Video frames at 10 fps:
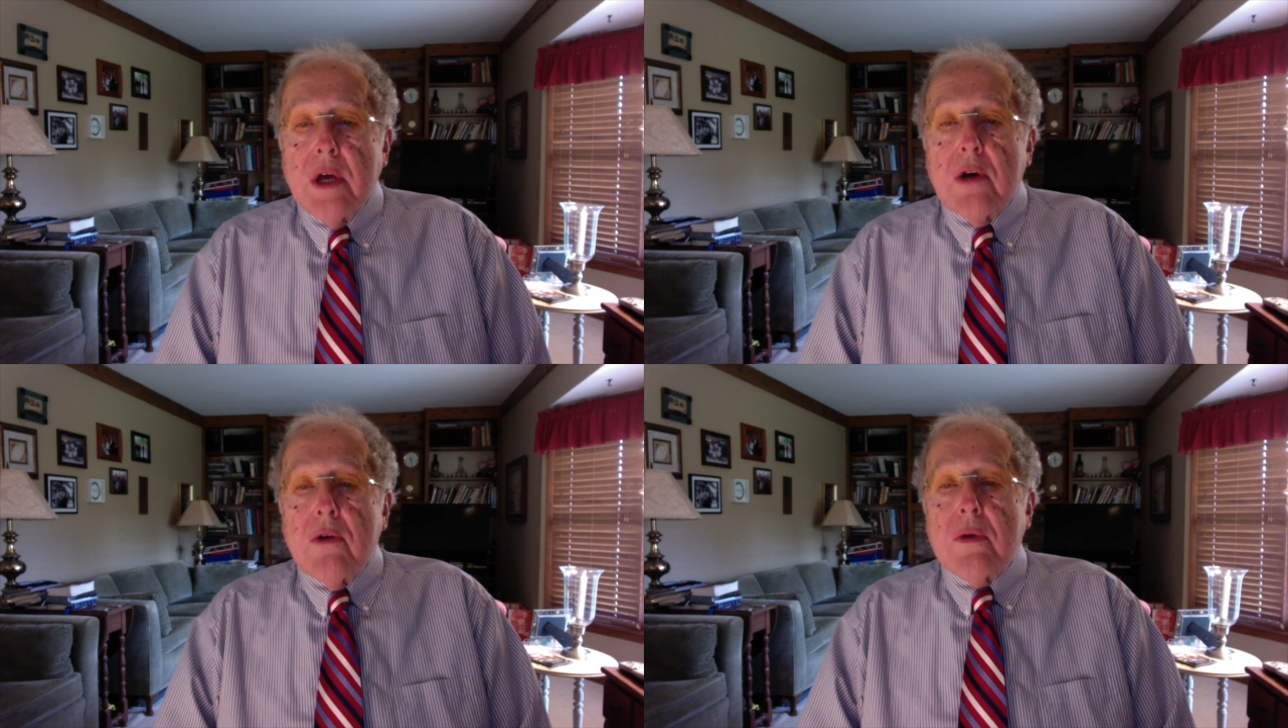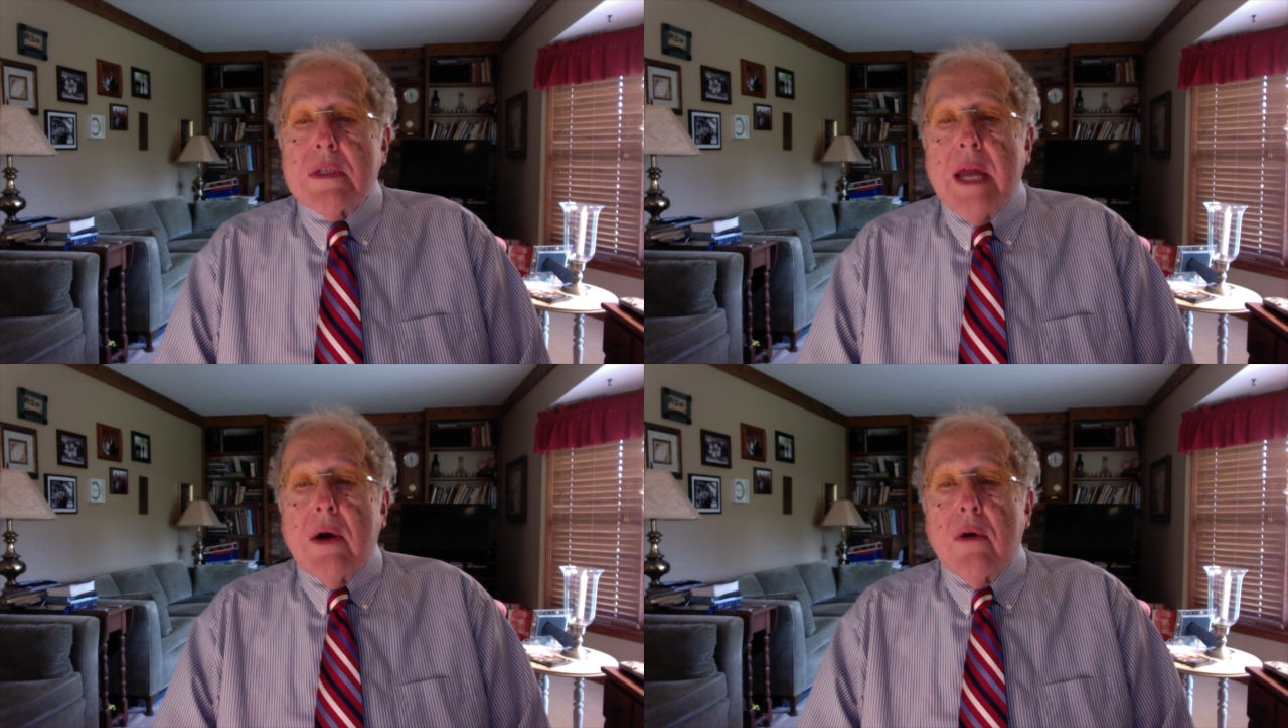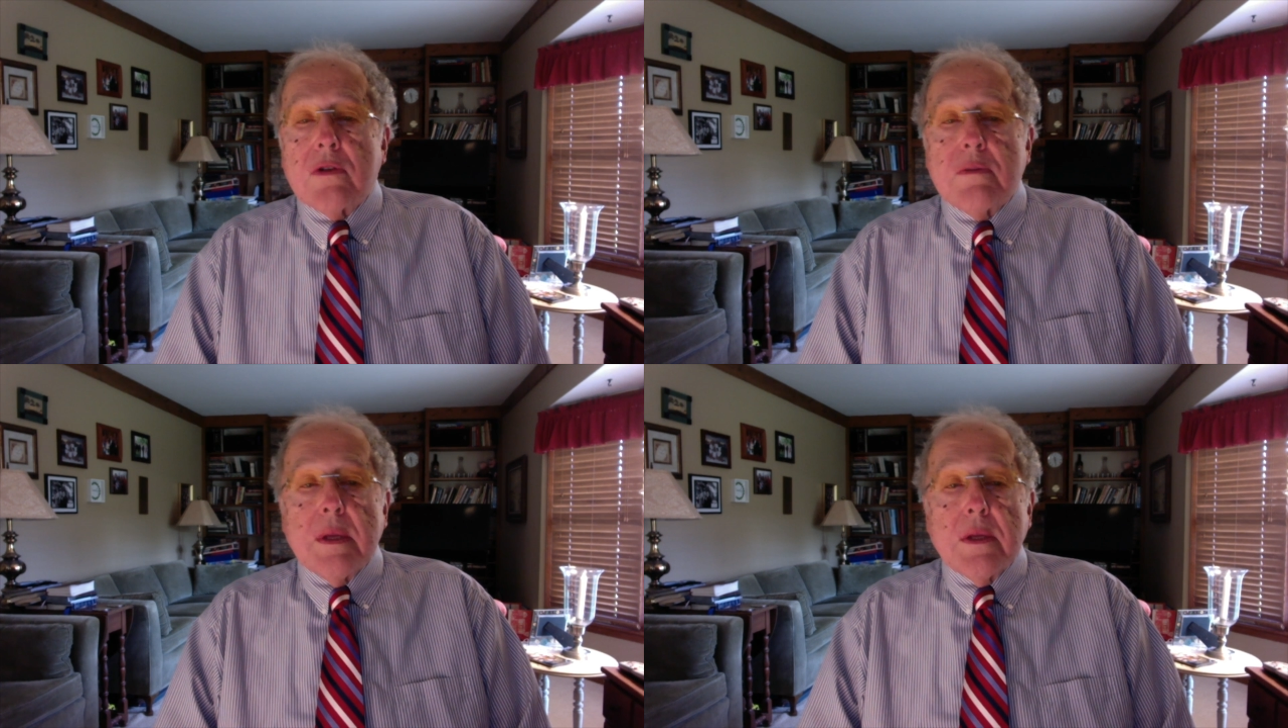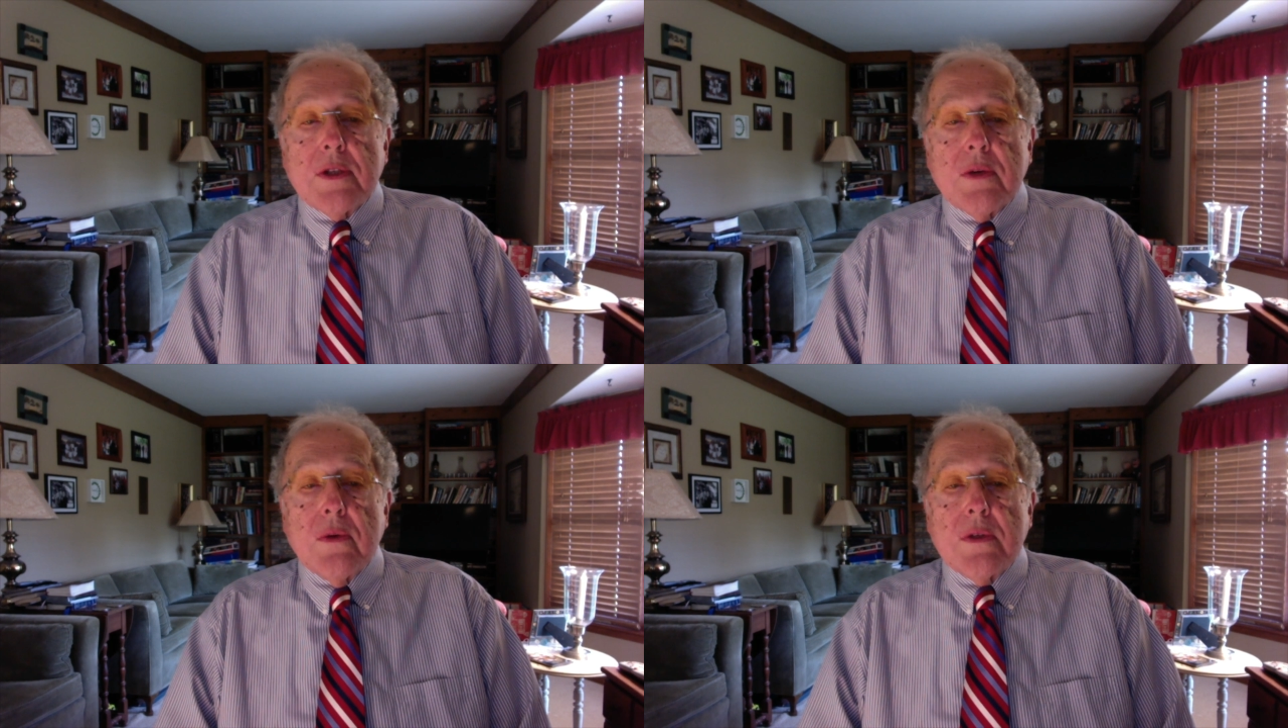who was at a host middle
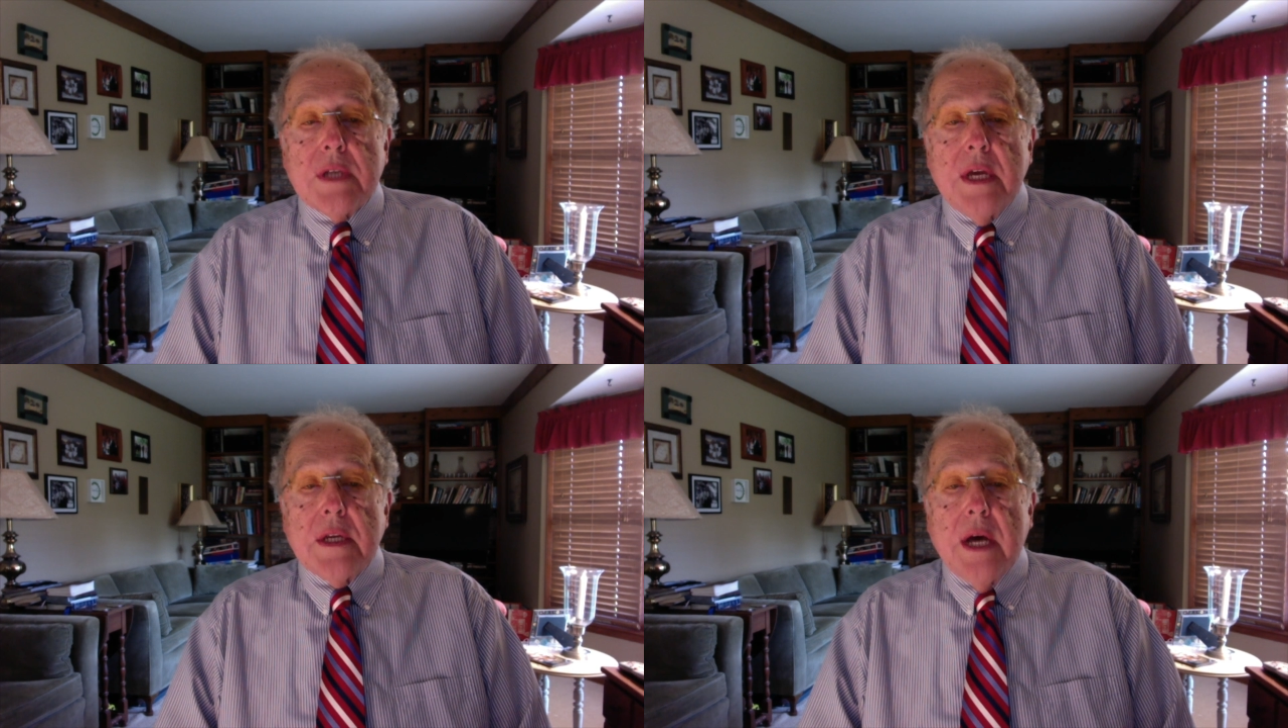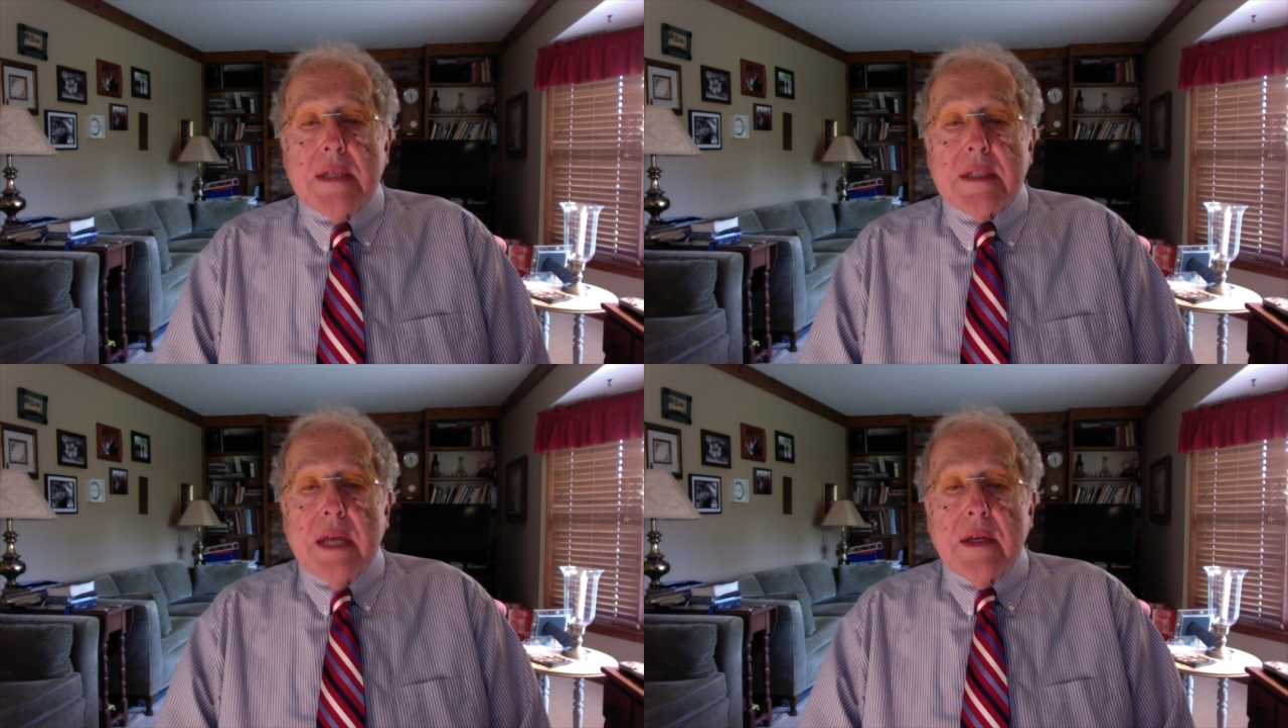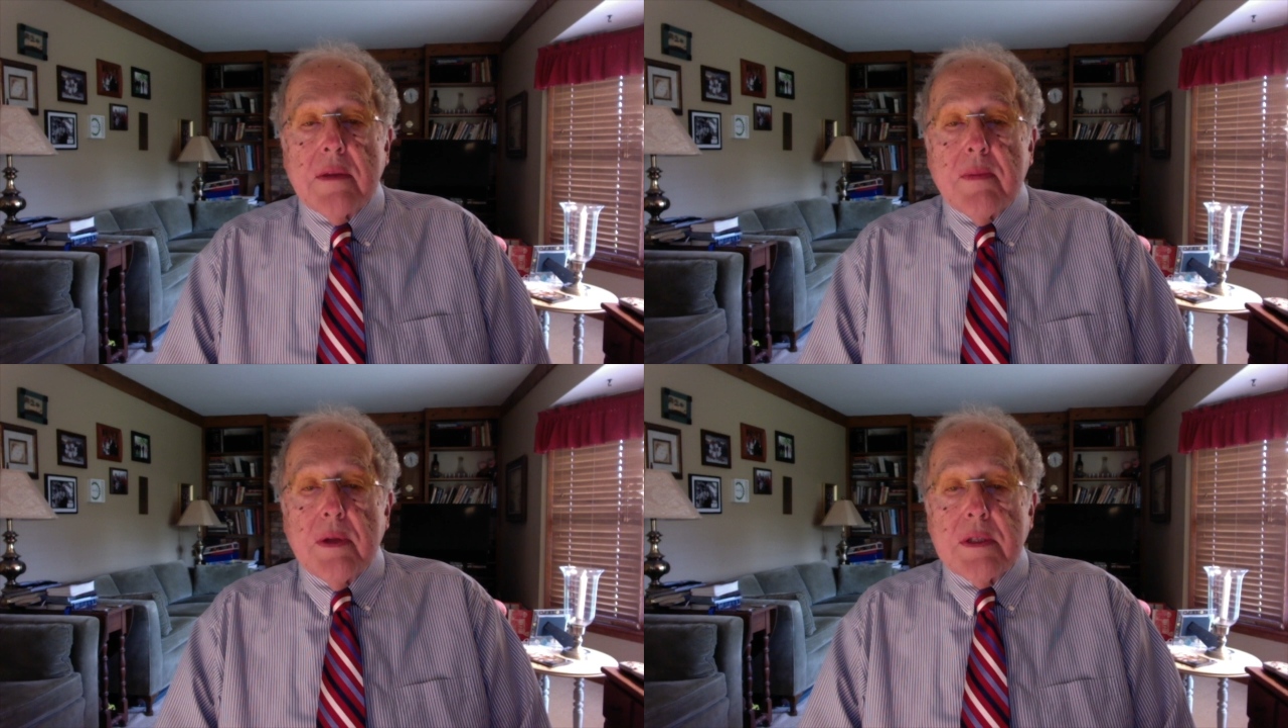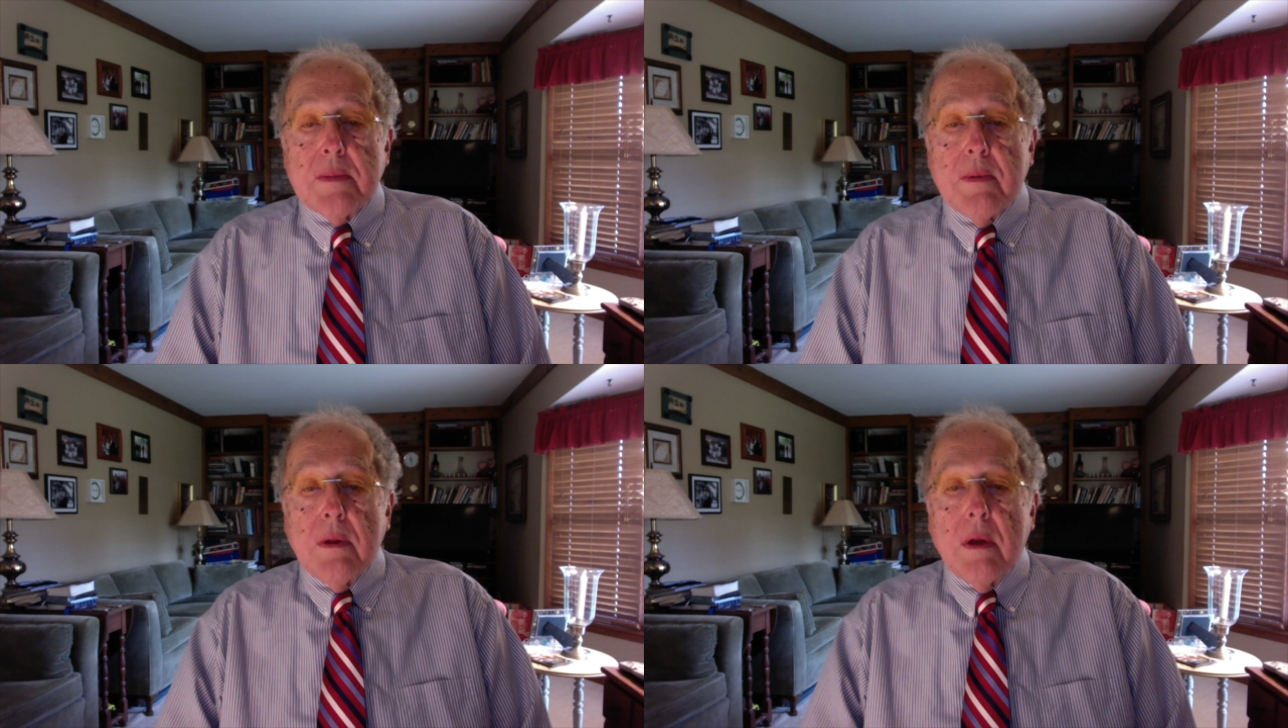school, say to us and to the
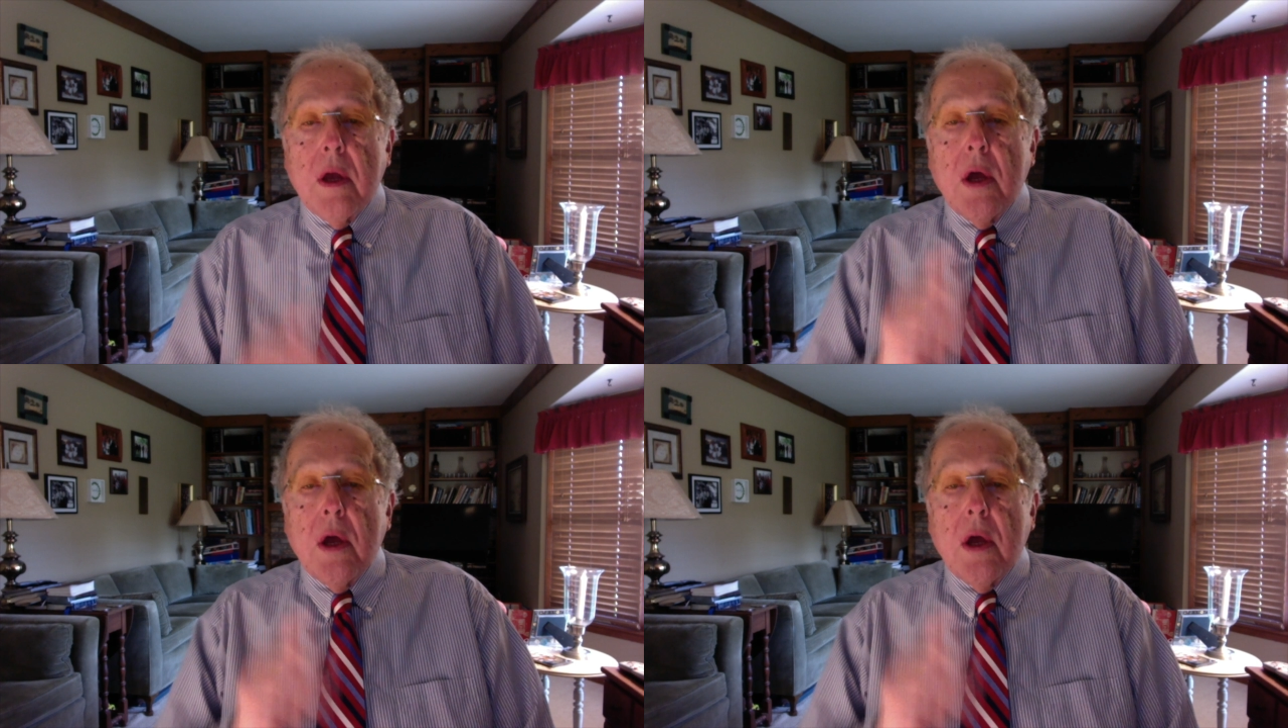principal,